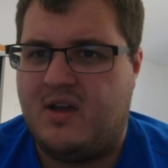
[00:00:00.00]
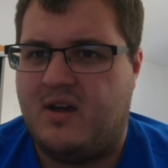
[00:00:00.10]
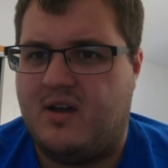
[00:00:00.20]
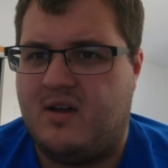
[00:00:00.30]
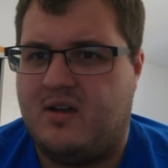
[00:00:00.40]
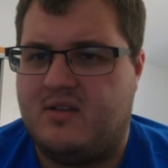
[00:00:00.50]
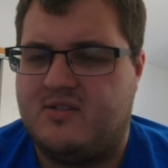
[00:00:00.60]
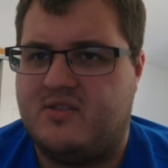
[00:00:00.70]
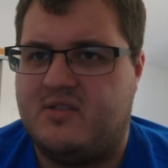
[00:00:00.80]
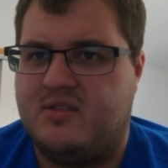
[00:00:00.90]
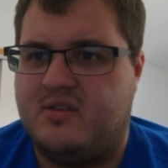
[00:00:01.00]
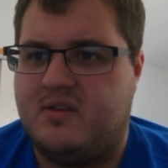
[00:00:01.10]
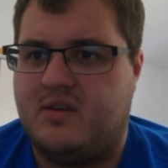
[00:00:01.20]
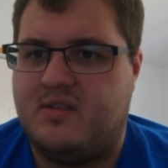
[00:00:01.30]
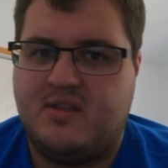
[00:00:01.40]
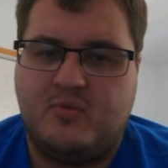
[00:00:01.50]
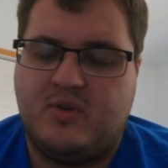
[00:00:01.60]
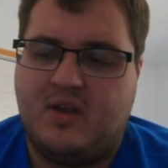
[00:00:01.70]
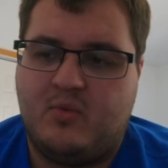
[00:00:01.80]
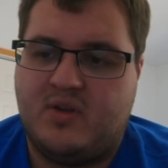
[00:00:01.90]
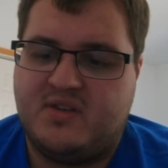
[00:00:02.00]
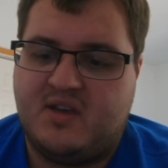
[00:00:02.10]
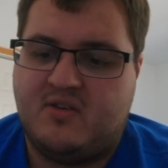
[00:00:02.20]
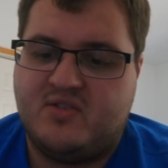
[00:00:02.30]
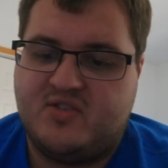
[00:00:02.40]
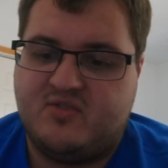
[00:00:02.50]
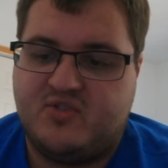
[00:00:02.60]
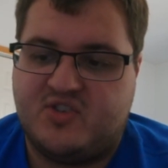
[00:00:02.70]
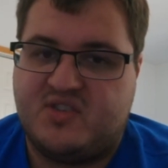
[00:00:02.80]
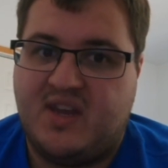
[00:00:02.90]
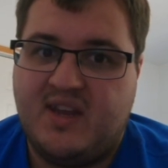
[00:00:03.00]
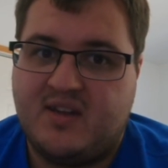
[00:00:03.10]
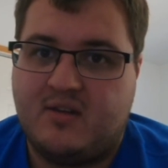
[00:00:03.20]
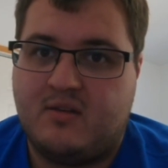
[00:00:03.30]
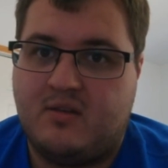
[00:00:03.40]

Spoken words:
And then when I went down to just 8